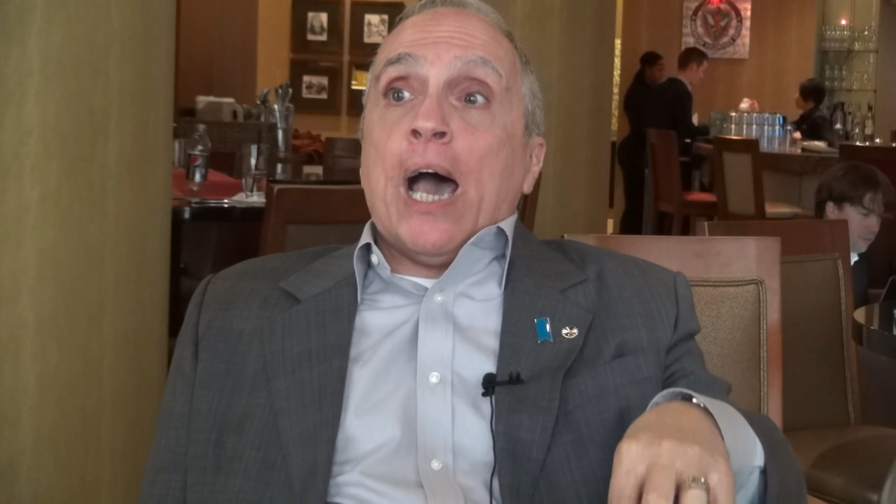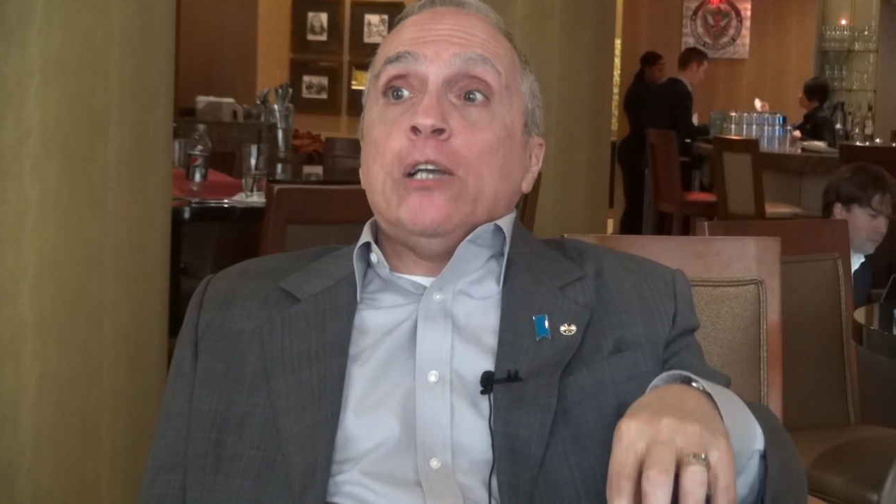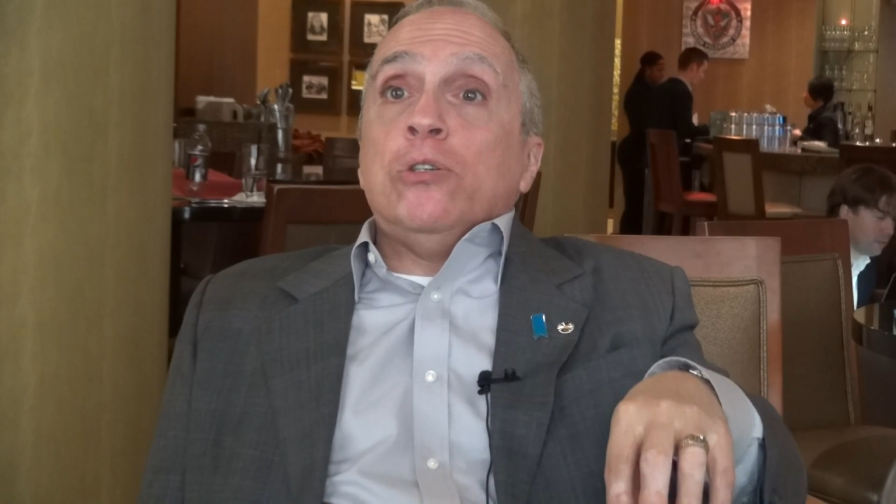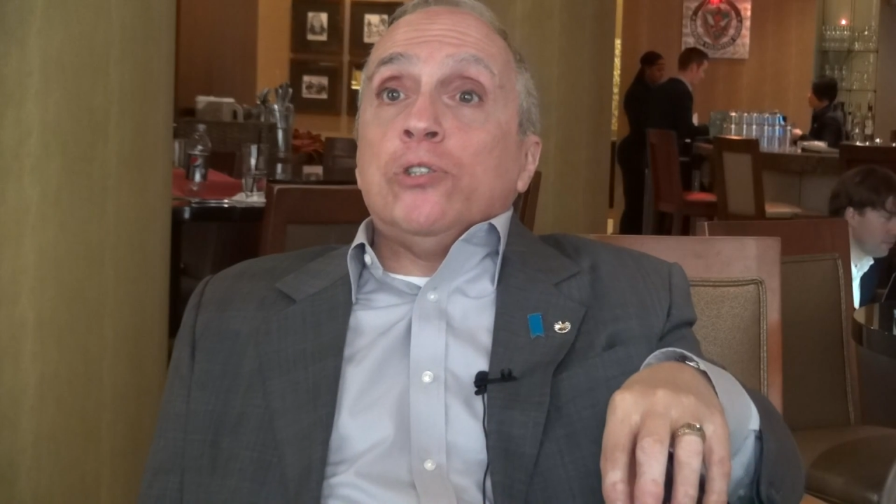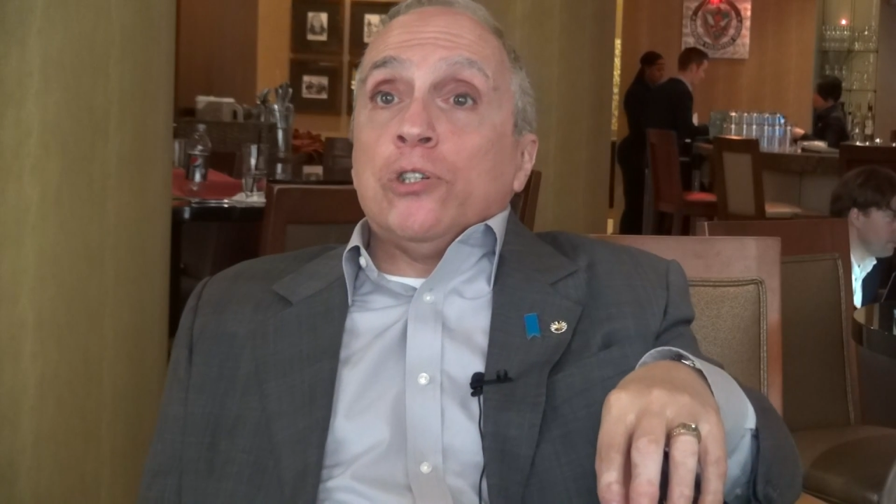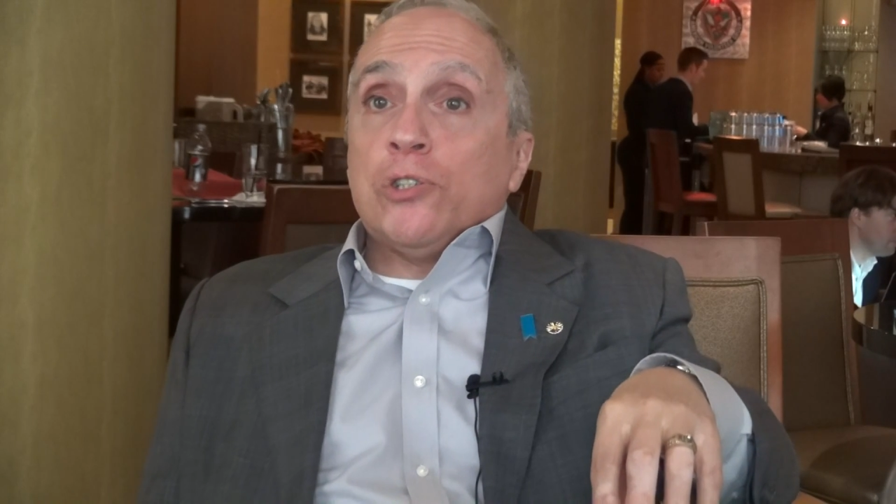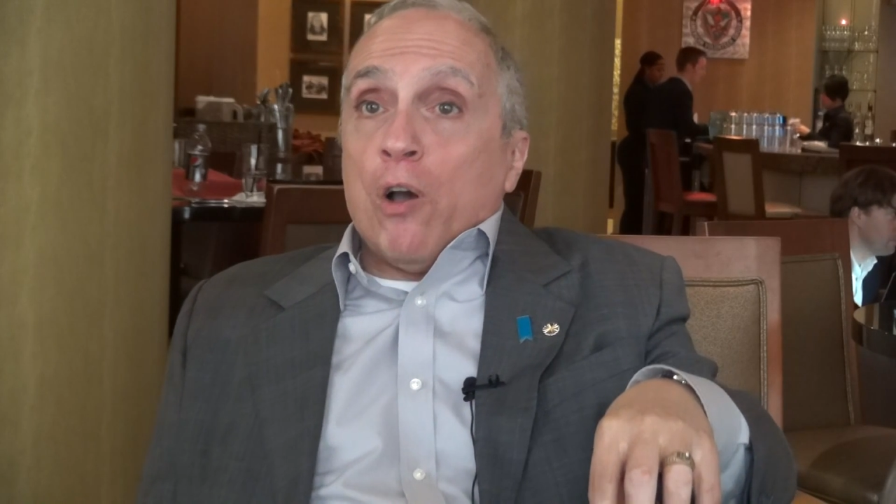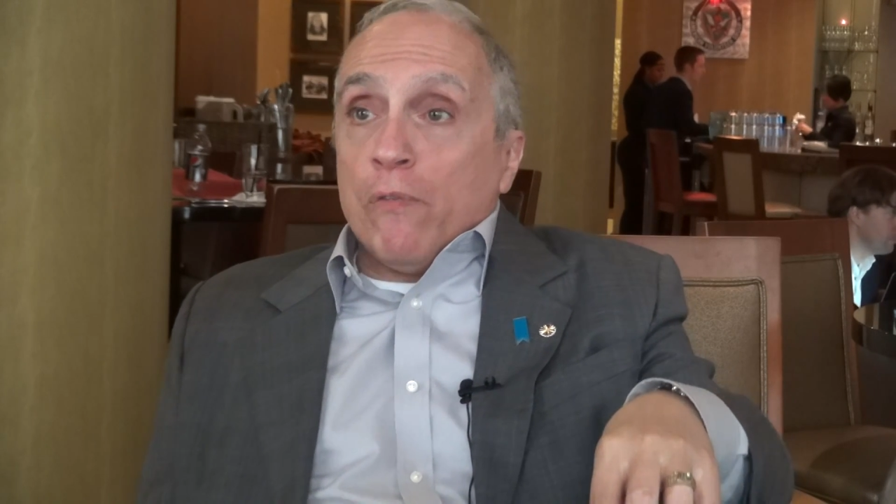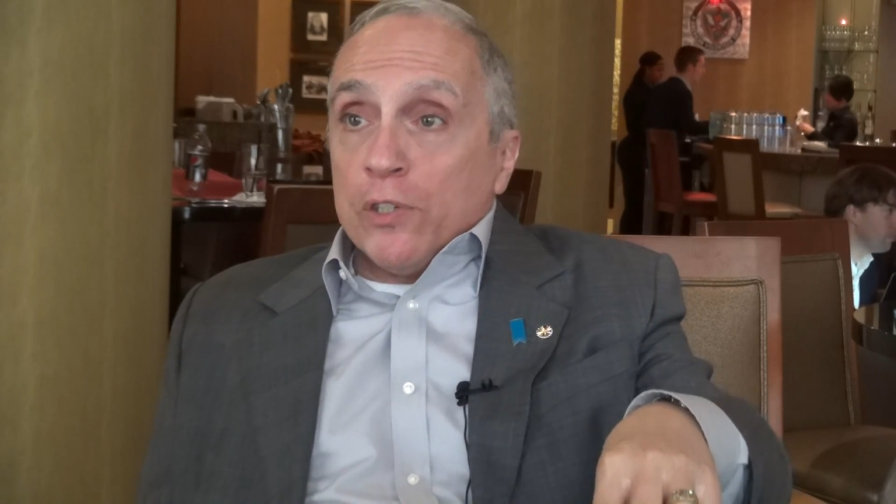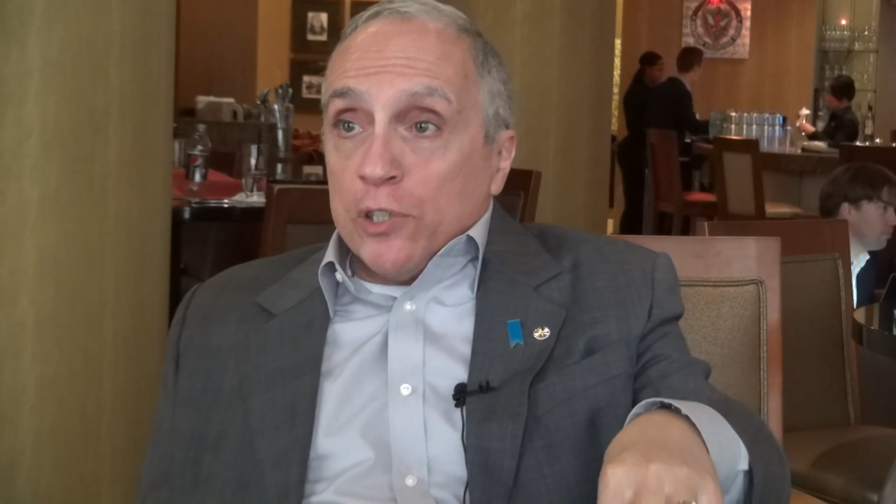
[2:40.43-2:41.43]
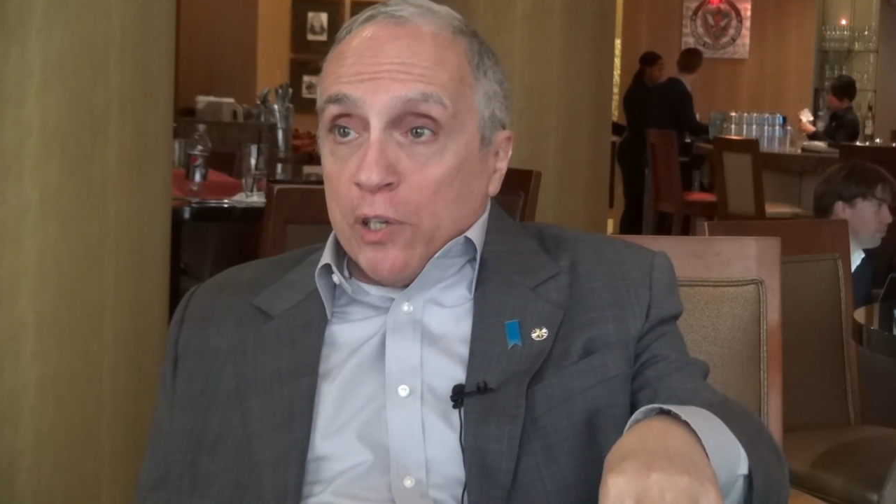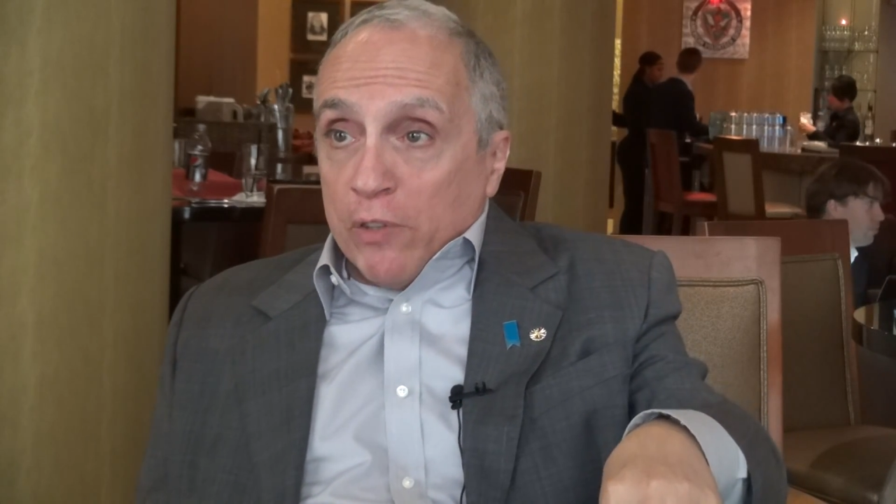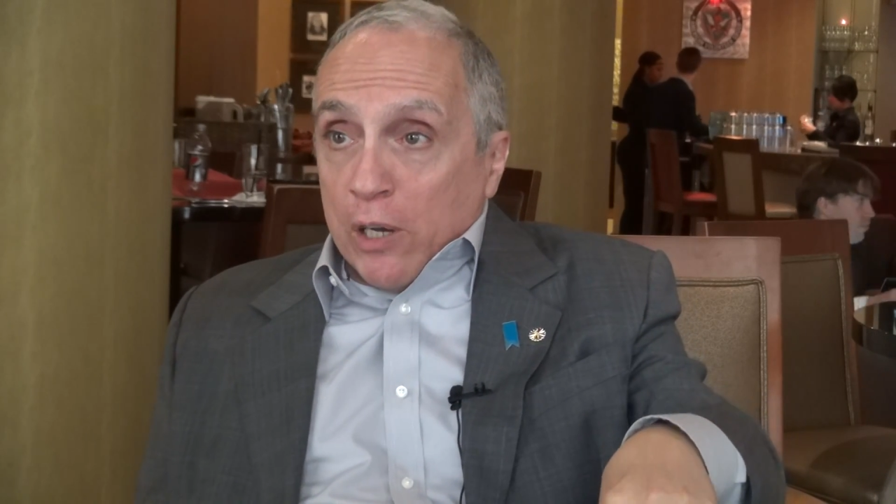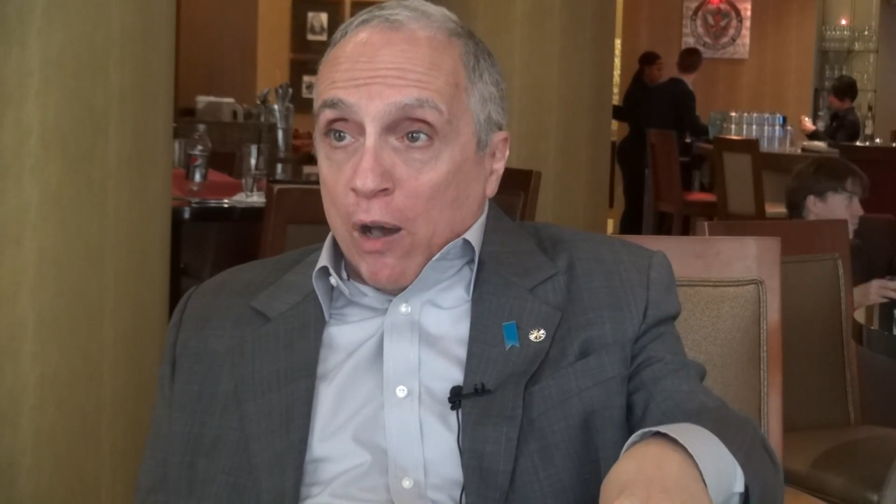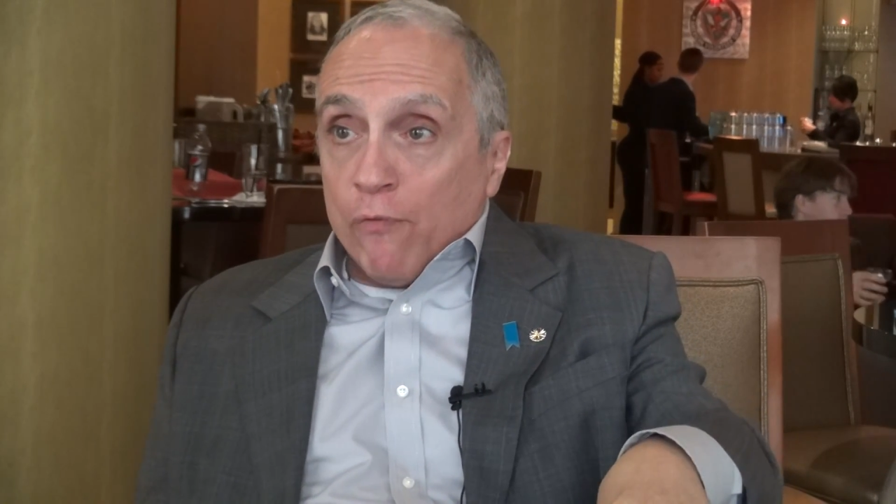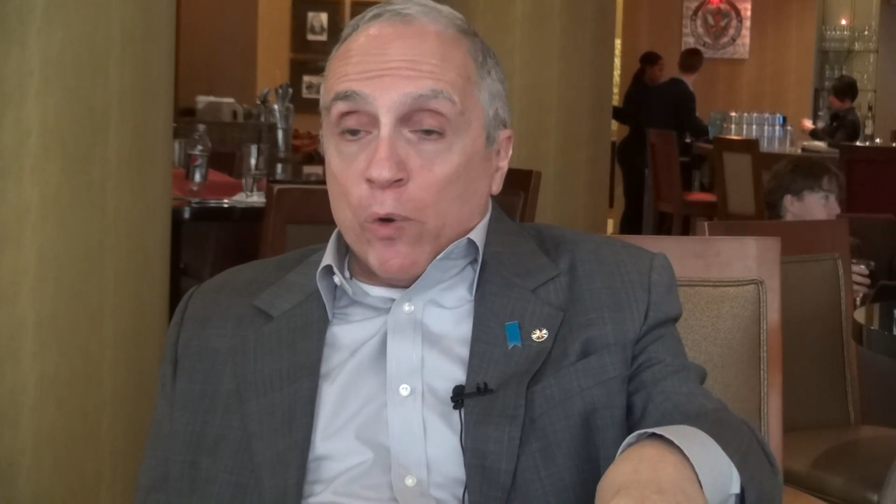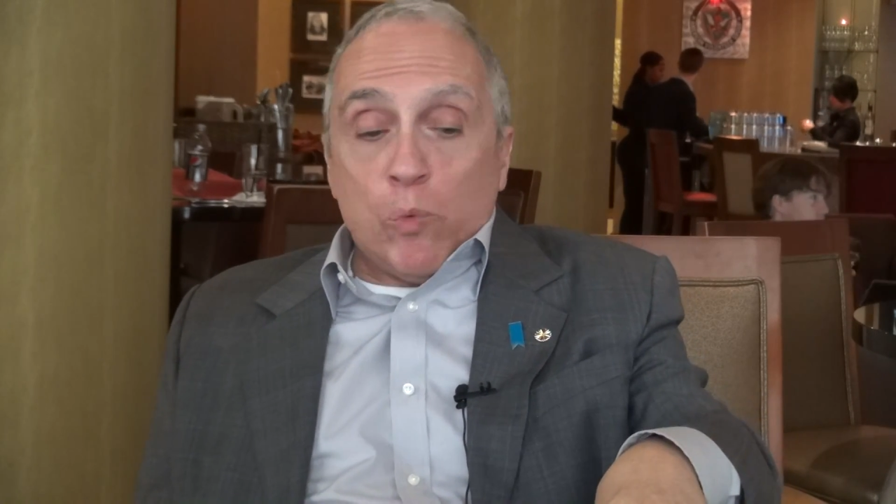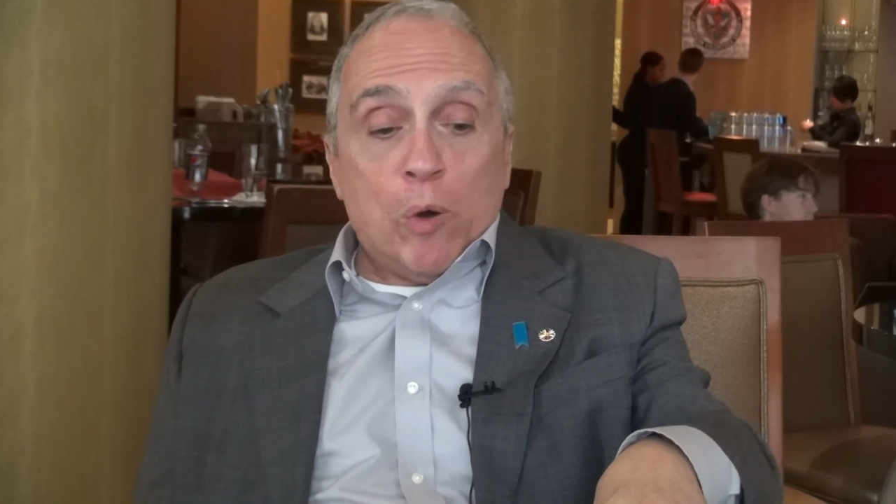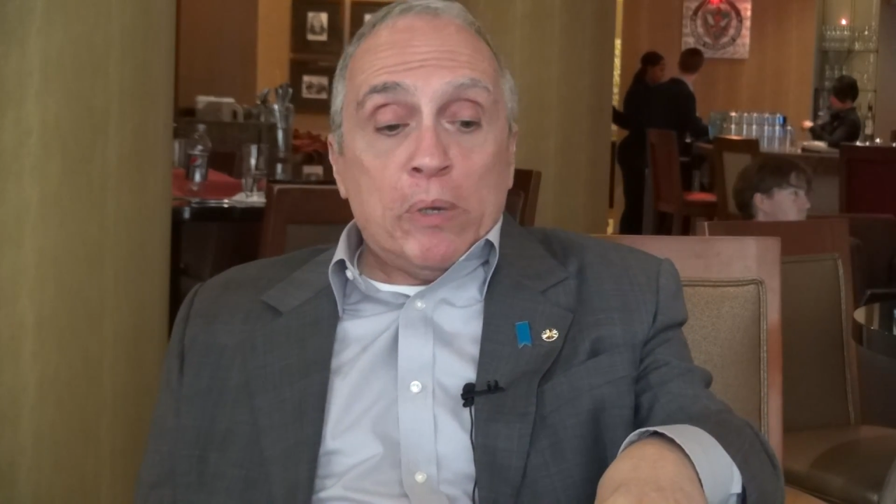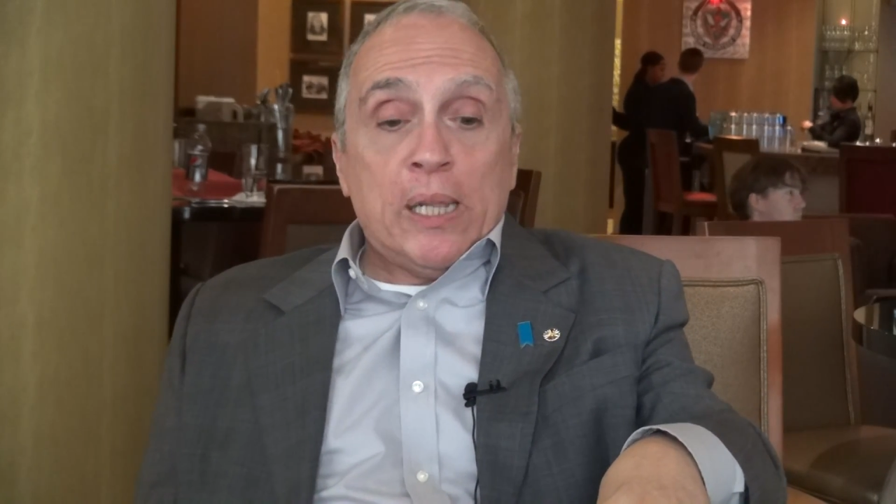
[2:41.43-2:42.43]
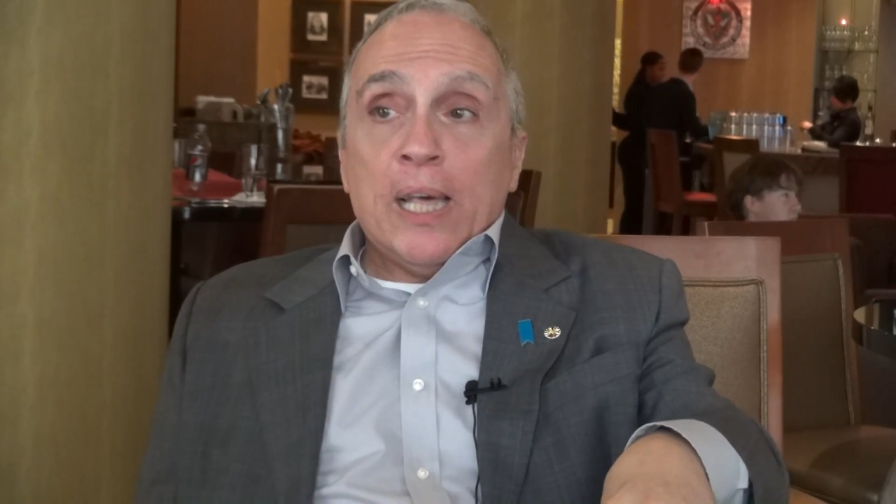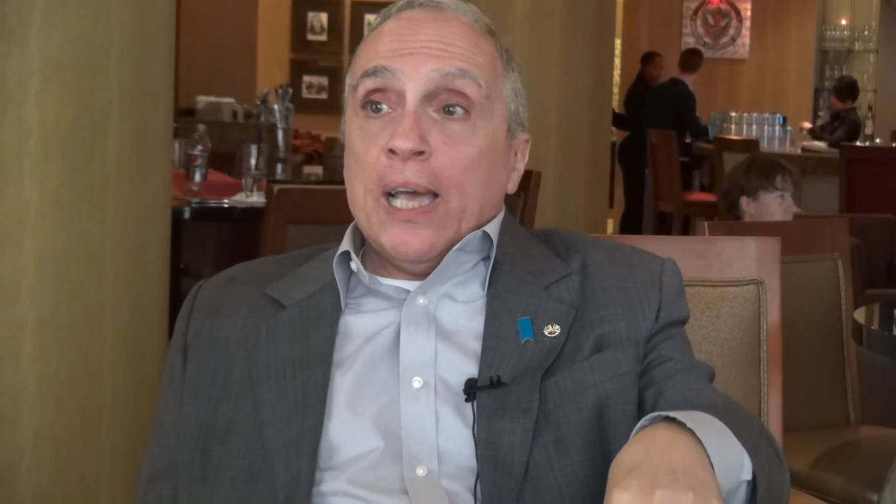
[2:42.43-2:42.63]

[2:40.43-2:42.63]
I used the services of the comfort women,